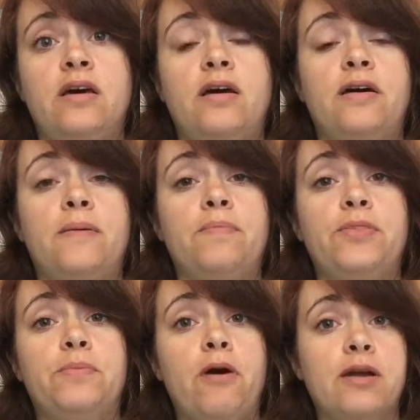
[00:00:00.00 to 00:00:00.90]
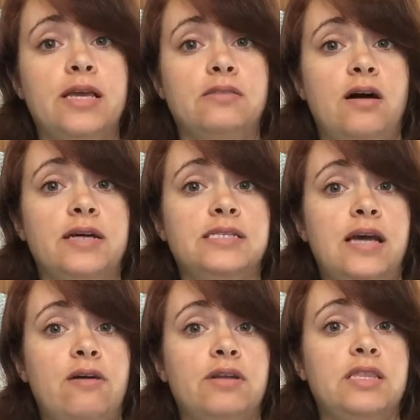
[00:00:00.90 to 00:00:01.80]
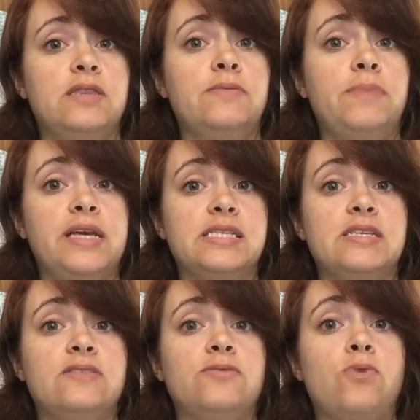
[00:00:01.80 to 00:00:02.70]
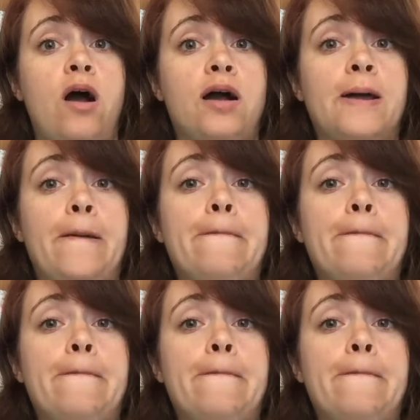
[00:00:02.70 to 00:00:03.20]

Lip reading: the parking lot down at the base of the rock,